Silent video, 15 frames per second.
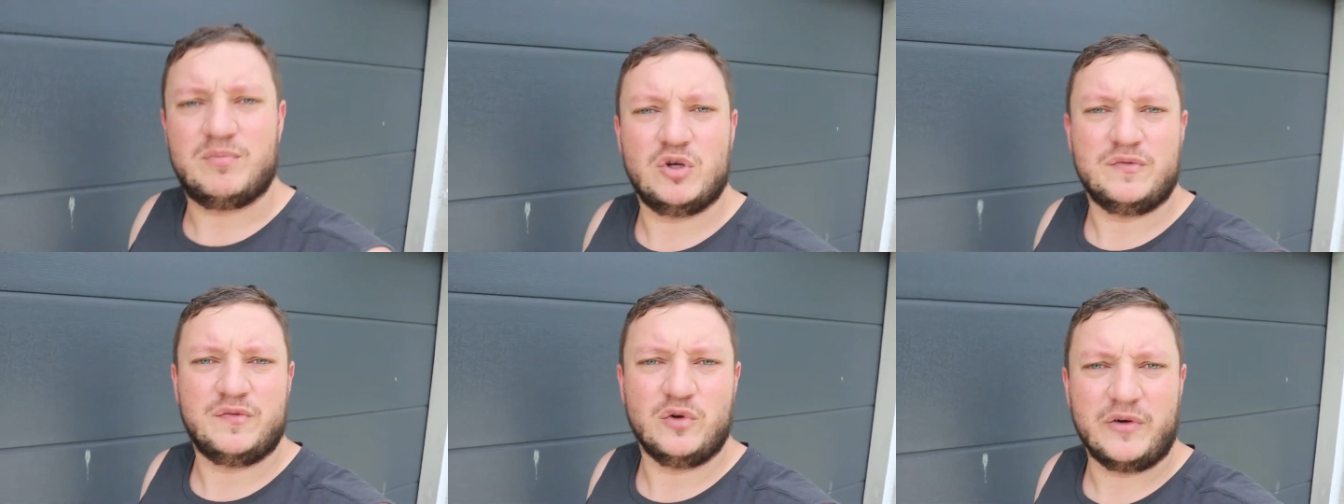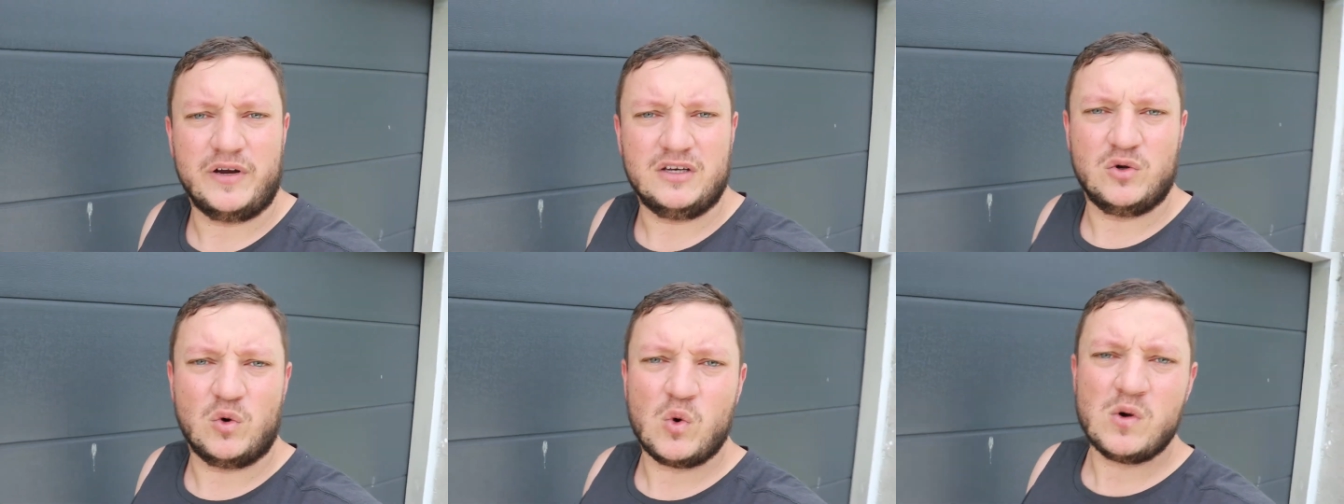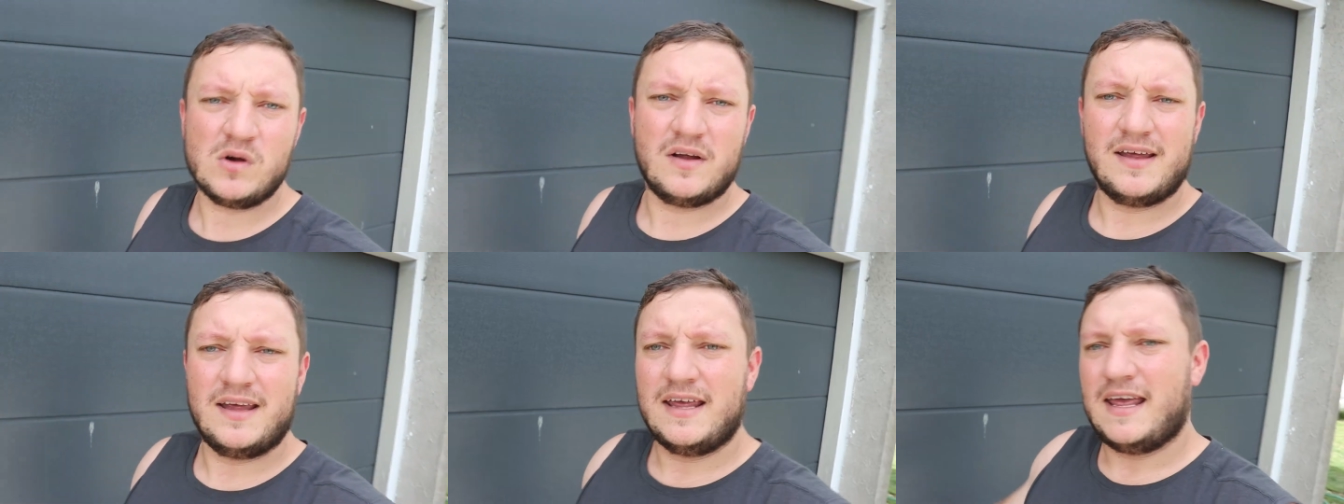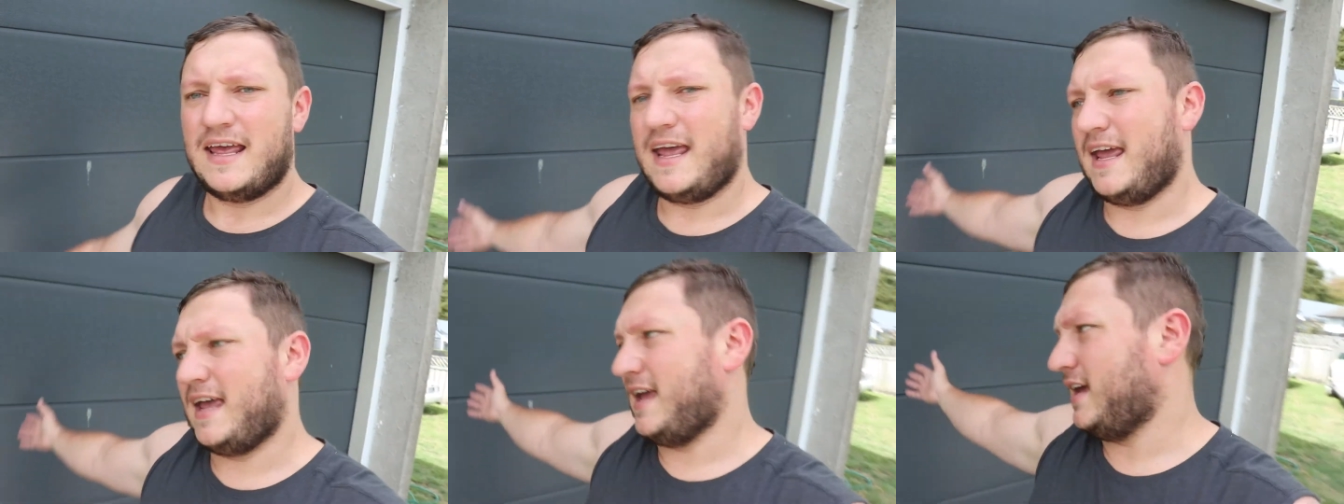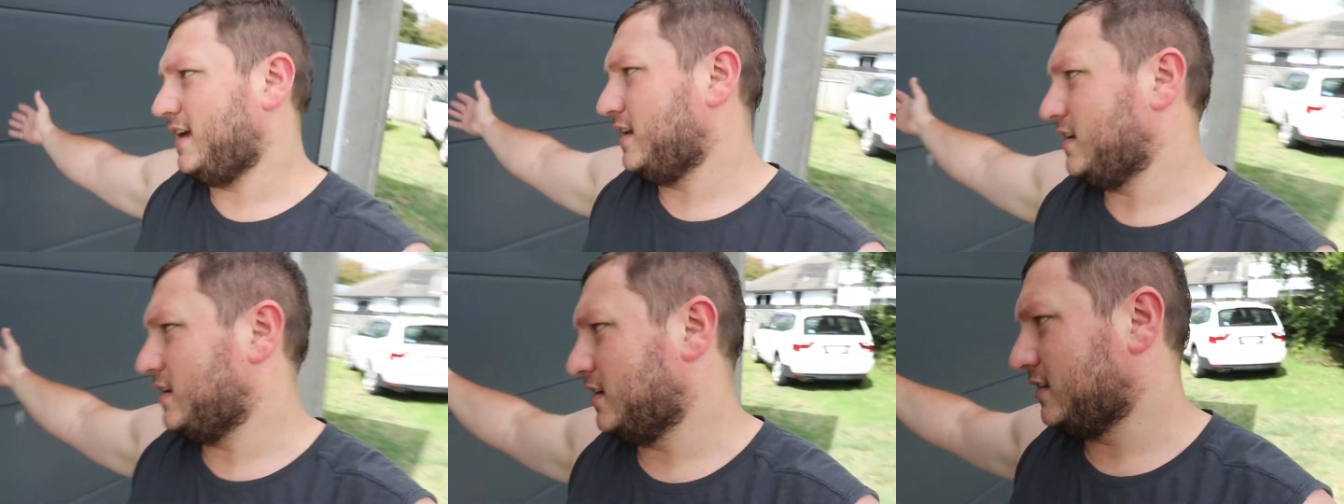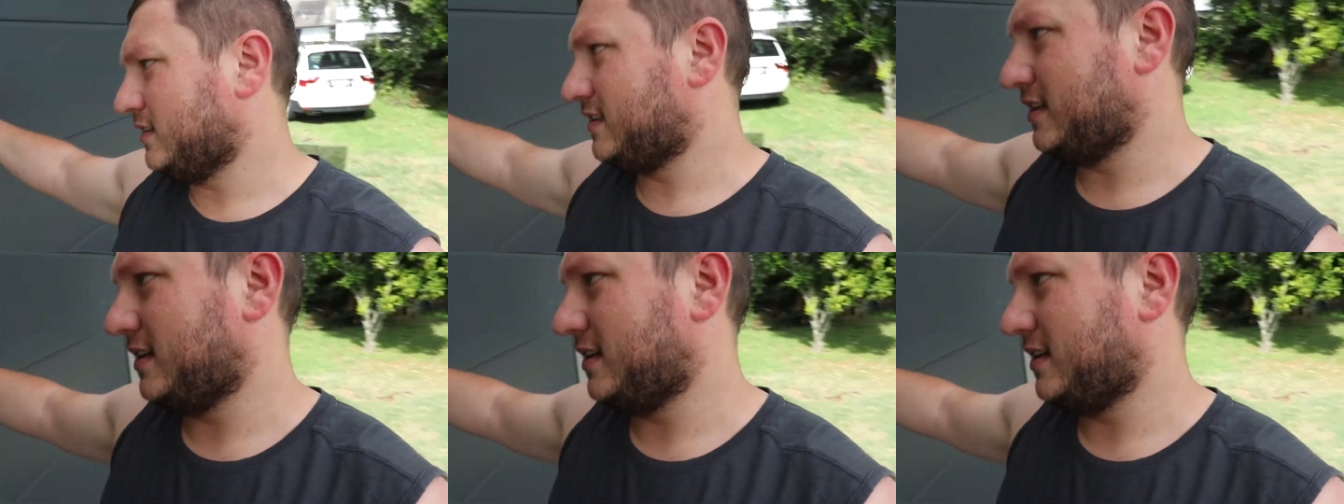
beautiful green door. And,